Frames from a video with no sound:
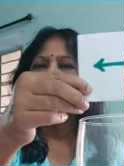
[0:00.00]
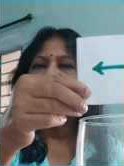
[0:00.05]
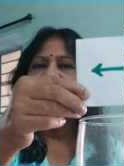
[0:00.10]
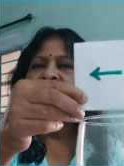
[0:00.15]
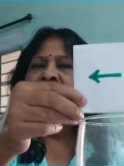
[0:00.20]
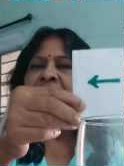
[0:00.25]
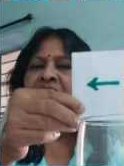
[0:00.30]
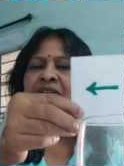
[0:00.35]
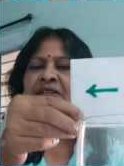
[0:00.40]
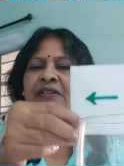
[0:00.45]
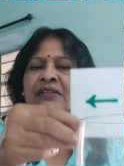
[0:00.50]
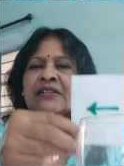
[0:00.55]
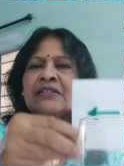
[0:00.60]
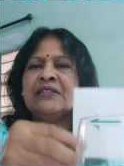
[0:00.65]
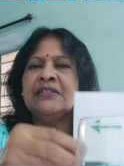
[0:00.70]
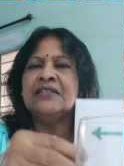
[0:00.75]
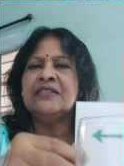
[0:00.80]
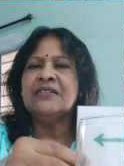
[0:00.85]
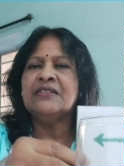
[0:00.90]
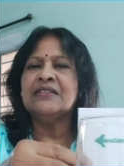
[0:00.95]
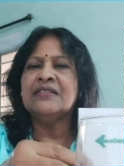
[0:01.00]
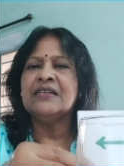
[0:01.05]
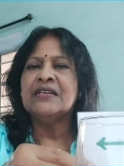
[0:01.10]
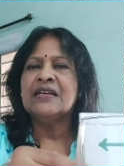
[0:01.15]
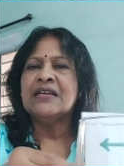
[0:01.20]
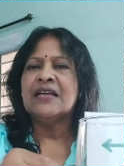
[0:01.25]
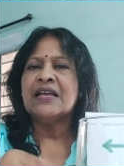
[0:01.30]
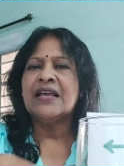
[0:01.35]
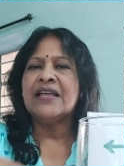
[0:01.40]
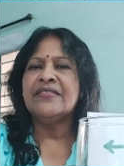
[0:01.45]
Here it is,
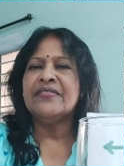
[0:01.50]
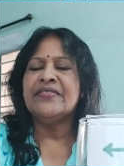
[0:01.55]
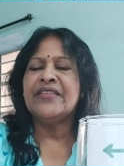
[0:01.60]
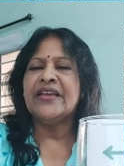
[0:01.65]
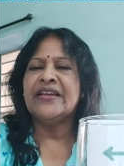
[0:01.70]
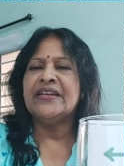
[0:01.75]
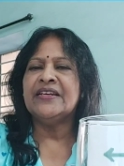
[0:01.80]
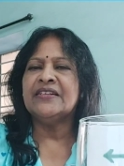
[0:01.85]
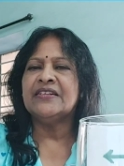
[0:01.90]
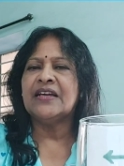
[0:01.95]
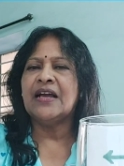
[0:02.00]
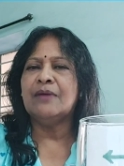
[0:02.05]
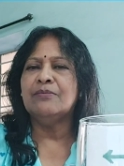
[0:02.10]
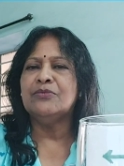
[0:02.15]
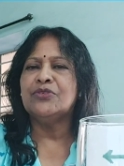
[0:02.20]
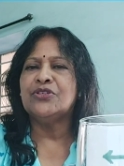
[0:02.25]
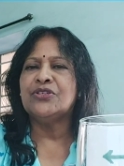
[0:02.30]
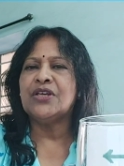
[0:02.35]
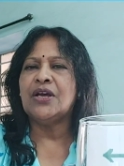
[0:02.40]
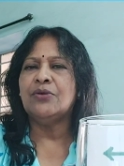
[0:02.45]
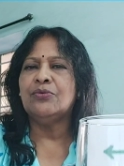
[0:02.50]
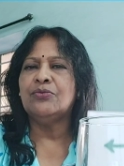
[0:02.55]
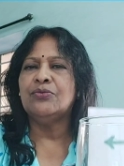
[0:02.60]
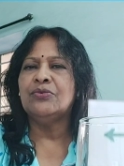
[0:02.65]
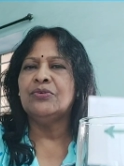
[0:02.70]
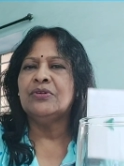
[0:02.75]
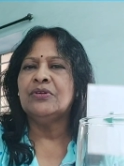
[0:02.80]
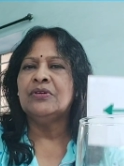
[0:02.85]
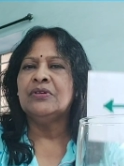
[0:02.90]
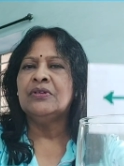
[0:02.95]
and then it comes down.
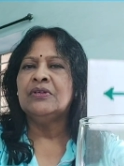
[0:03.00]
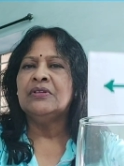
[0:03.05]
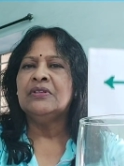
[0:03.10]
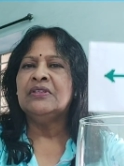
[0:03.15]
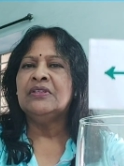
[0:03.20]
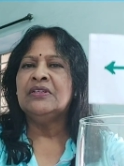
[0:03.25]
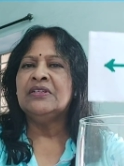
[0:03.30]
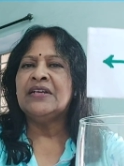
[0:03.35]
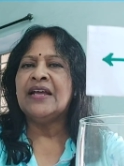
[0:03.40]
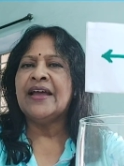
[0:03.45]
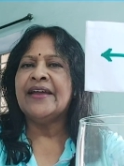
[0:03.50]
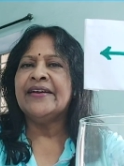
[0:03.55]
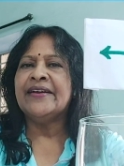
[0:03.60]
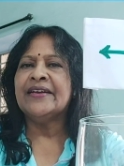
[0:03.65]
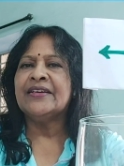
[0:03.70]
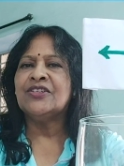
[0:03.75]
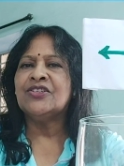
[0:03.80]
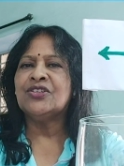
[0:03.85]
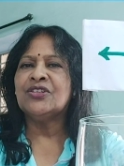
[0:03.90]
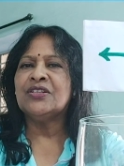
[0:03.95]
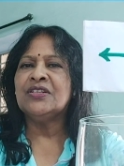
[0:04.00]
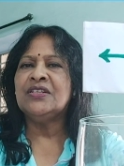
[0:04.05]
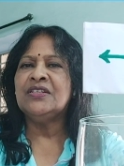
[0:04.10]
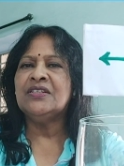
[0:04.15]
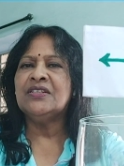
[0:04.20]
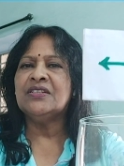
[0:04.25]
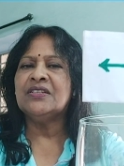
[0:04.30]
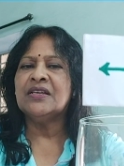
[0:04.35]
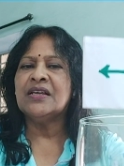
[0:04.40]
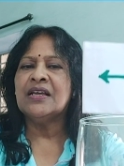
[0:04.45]
The direction
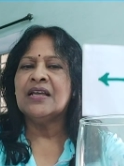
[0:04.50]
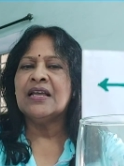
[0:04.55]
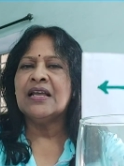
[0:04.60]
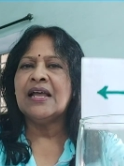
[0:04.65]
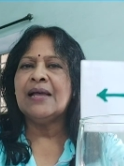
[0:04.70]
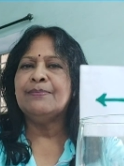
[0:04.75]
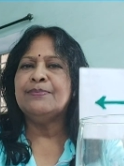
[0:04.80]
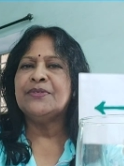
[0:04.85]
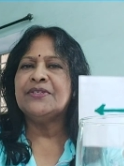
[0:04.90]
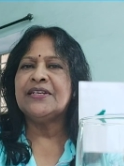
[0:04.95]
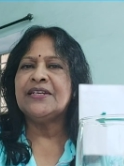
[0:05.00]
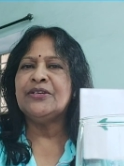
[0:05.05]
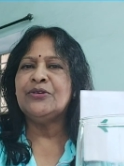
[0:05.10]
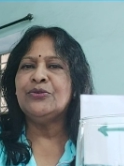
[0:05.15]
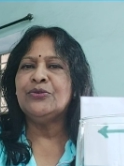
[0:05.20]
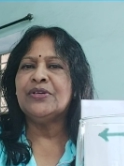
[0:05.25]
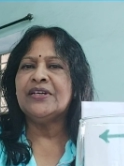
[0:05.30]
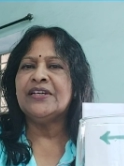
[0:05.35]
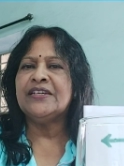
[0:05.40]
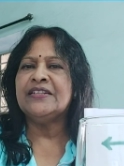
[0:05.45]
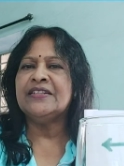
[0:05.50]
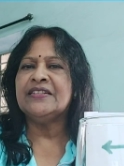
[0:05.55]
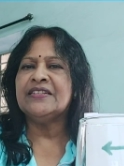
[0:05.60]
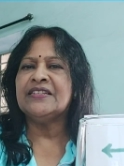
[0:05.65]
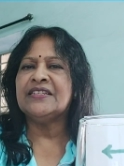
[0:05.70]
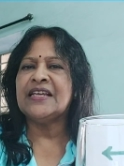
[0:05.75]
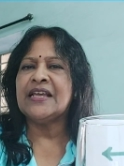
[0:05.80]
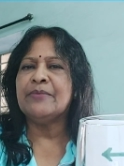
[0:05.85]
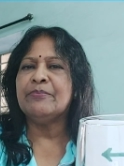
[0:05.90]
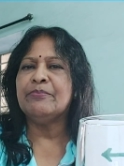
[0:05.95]
is absolutely the
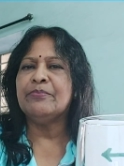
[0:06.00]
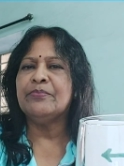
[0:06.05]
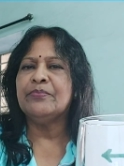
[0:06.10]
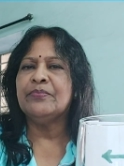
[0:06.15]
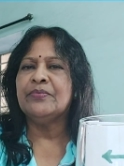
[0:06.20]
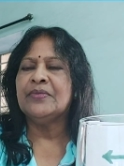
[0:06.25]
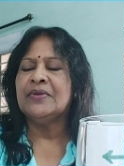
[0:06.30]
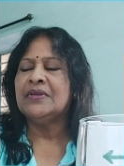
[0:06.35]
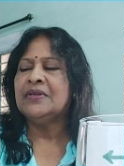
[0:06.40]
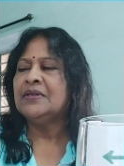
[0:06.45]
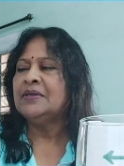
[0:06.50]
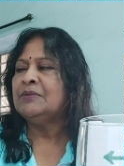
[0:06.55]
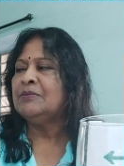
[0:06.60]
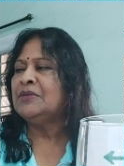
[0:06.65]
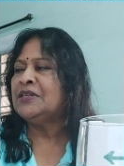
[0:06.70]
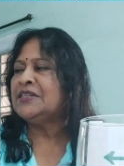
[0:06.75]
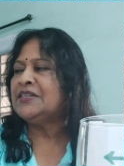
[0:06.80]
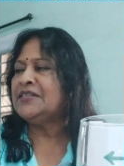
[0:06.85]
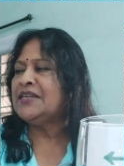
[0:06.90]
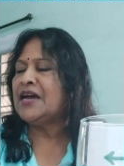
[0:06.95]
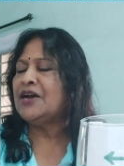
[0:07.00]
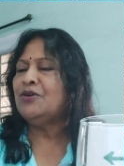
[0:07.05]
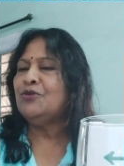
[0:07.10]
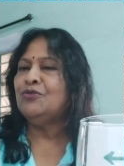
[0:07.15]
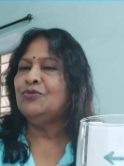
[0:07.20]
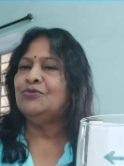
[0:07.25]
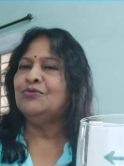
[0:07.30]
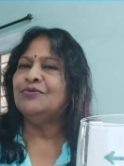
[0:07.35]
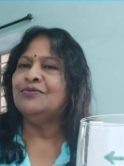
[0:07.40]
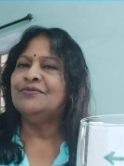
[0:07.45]
same. But
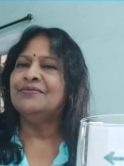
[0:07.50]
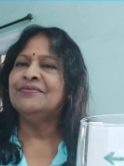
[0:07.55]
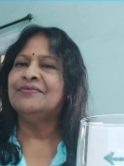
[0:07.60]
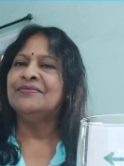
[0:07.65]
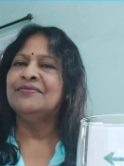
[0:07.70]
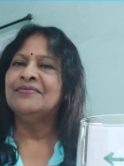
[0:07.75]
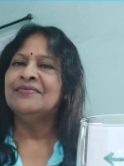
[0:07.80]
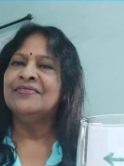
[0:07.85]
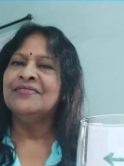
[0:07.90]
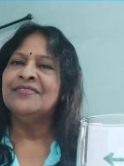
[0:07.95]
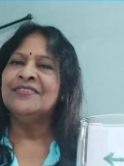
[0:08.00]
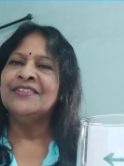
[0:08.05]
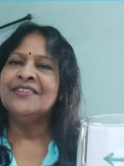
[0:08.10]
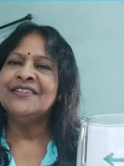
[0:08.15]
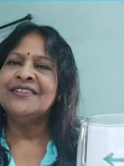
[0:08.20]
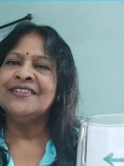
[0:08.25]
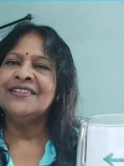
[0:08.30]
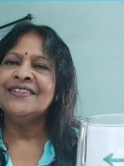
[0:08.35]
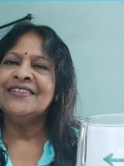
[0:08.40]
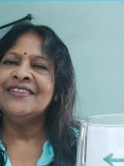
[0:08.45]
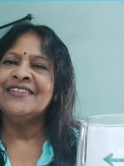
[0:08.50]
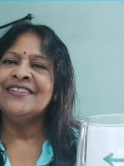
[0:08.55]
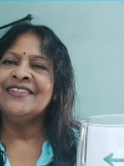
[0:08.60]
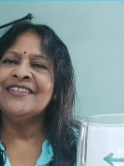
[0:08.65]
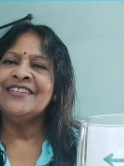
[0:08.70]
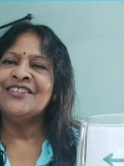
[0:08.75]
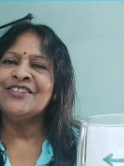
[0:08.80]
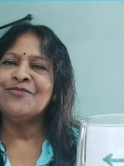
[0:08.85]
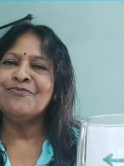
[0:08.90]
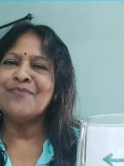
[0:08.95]
now, is
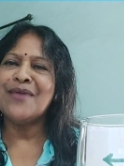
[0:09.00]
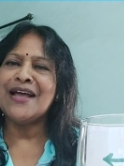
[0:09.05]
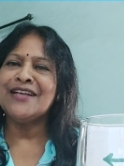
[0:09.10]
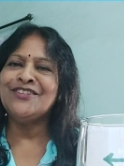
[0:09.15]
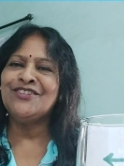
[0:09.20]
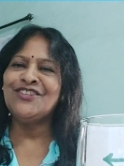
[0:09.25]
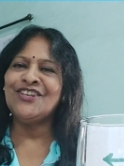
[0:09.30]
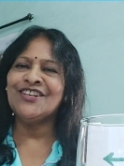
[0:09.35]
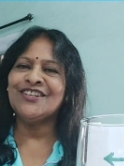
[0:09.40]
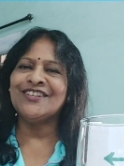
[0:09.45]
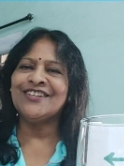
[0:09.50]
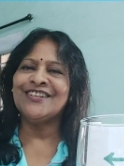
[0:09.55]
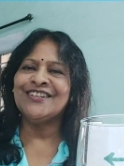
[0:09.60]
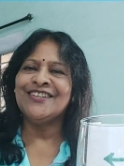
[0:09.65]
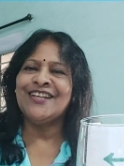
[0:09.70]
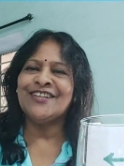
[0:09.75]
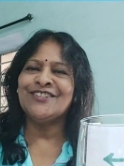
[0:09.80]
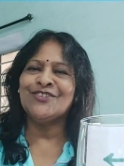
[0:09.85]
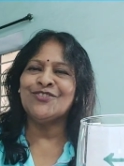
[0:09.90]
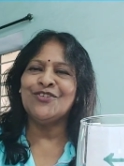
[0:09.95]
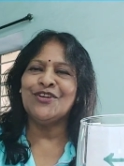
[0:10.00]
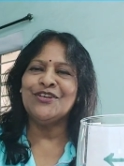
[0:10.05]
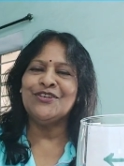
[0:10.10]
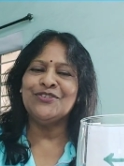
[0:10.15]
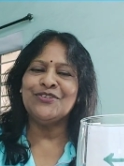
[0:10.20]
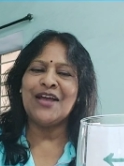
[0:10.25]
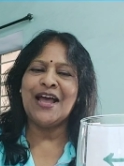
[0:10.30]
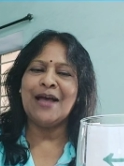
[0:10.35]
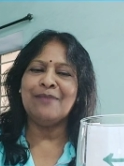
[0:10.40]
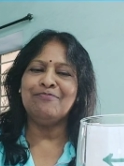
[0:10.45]
this a magic that's going
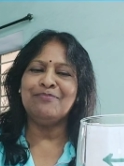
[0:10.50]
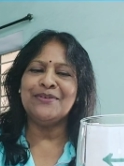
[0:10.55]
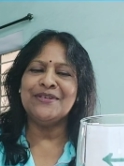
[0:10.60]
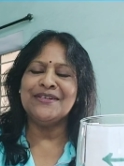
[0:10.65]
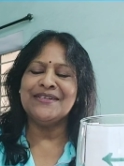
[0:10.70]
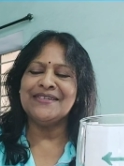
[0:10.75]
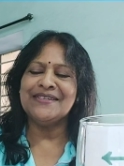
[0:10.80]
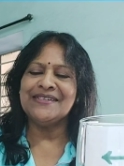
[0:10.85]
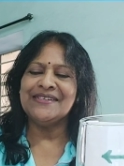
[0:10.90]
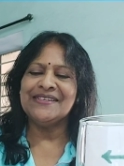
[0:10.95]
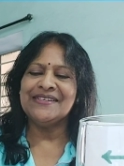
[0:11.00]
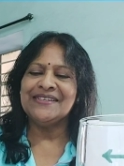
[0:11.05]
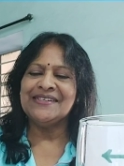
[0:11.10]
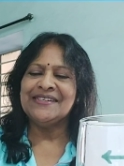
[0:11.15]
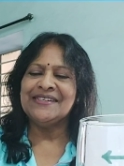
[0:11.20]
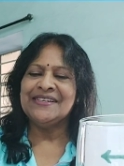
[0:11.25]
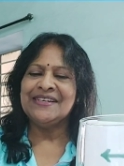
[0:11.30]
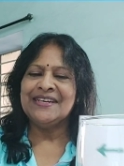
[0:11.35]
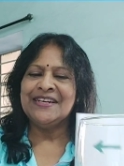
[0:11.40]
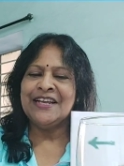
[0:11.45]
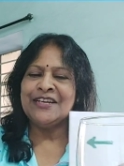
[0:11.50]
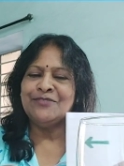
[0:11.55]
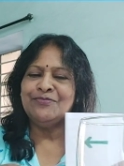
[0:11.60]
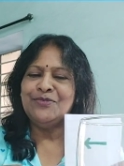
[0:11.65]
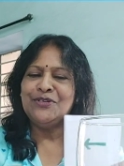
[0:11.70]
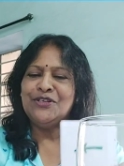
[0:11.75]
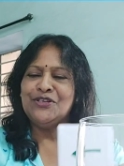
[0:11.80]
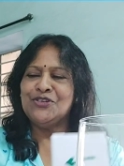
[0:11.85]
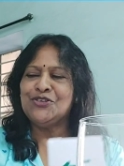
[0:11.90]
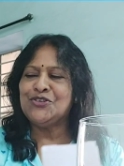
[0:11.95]
to happen? Let
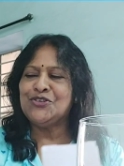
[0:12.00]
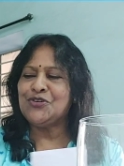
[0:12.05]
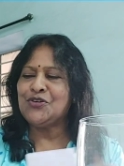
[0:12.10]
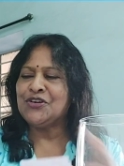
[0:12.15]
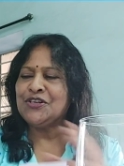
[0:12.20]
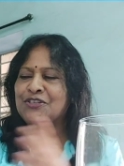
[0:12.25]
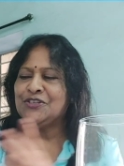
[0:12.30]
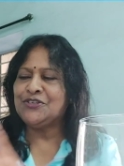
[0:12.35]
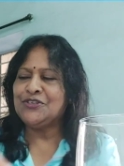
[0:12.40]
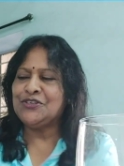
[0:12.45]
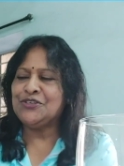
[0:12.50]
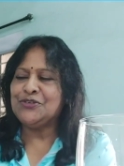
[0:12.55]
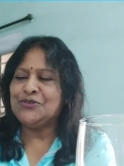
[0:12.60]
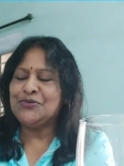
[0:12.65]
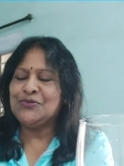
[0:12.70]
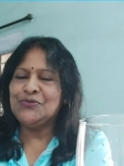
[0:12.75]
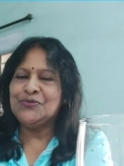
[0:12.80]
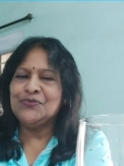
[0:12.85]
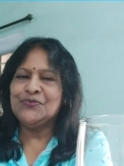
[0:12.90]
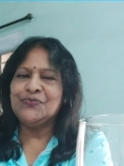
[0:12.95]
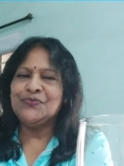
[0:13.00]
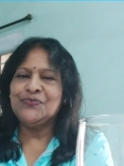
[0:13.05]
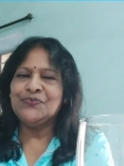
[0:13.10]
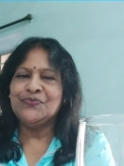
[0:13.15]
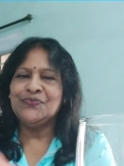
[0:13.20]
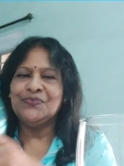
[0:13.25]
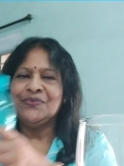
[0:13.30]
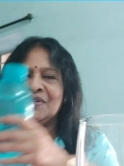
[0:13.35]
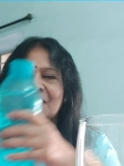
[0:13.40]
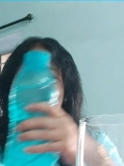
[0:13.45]
me show it to you.
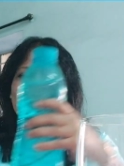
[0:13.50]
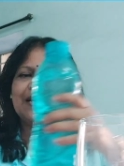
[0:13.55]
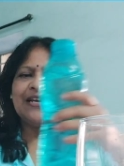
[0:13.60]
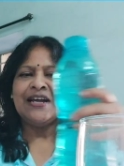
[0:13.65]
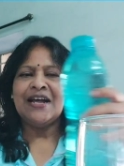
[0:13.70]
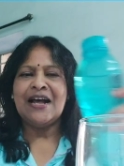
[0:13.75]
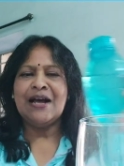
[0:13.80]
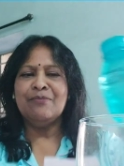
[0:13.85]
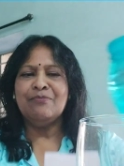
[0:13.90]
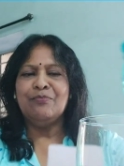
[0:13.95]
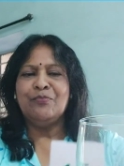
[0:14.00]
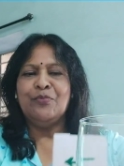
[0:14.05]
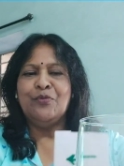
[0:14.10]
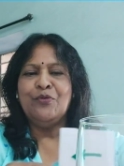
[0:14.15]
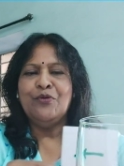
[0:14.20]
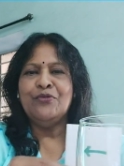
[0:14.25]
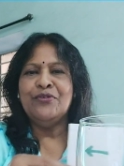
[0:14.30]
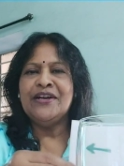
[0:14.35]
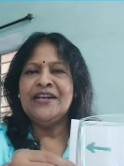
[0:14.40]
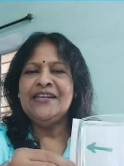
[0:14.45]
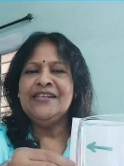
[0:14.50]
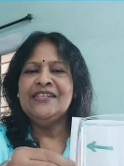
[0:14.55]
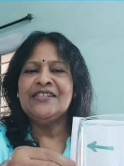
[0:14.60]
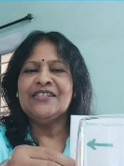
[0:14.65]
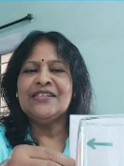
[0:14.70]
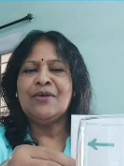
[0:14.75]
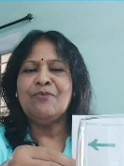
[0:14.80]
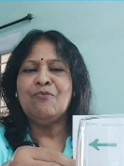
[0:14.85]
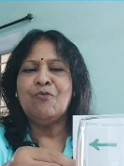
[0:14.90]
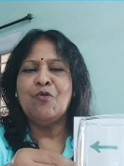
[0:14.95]
I'm pouring
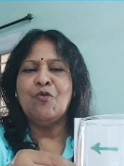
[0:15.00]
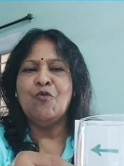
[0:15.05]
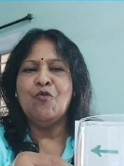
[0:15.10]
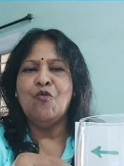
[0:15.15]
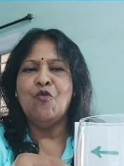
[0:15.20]
some